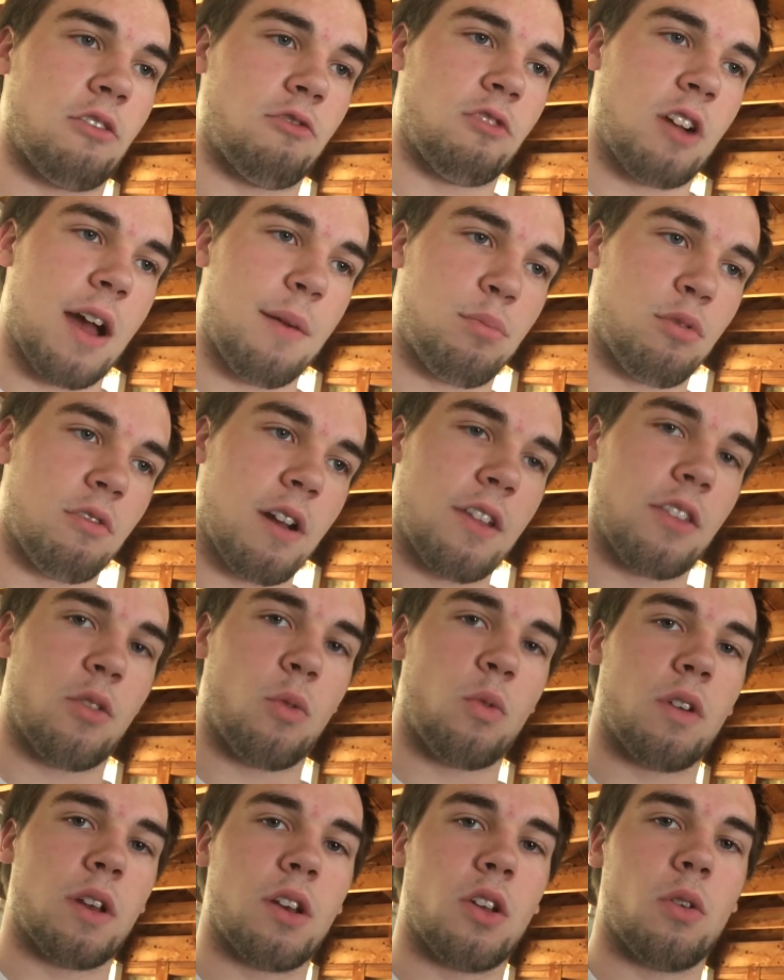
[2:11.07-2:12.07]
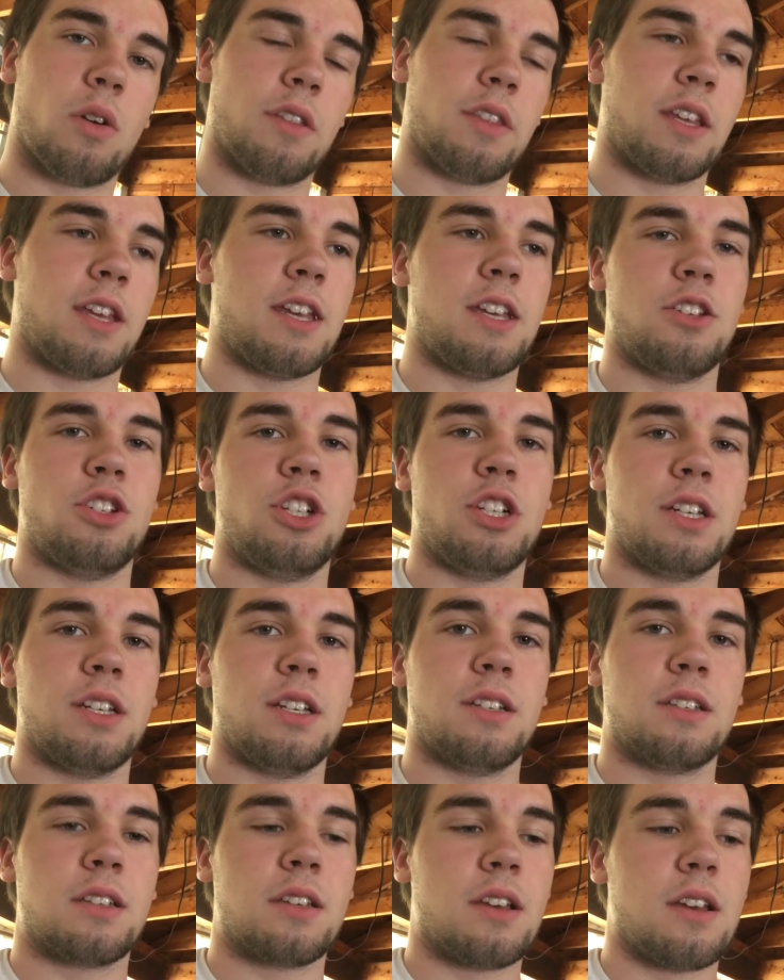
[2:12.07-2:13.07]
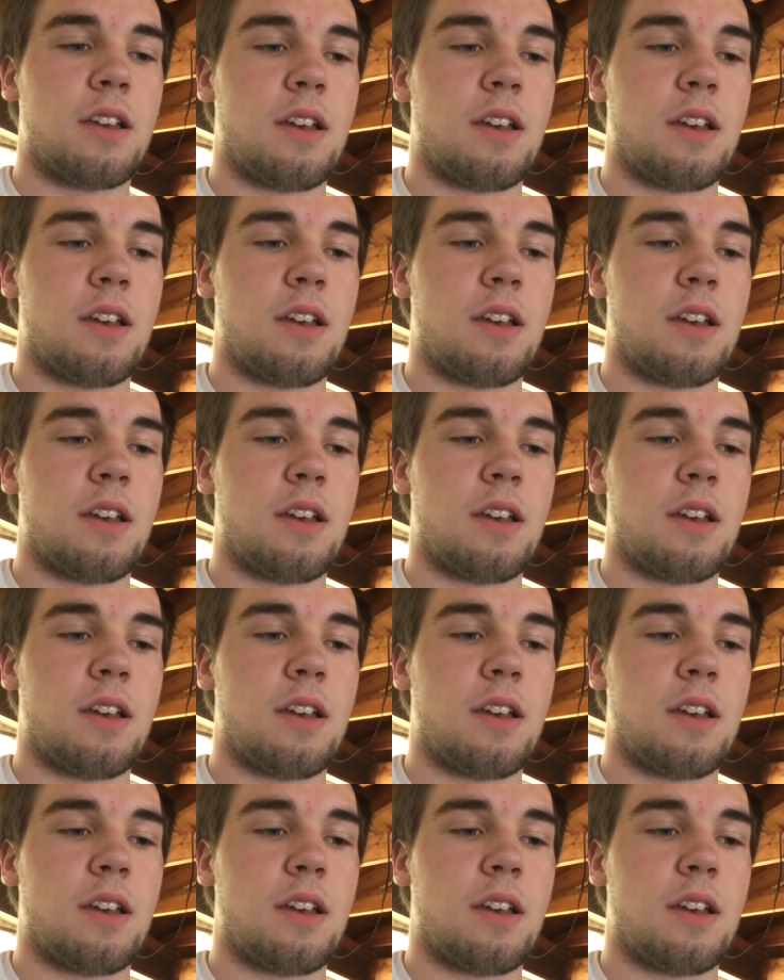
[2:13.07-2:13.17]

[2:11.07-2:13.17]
and wrap around the window on the EGs.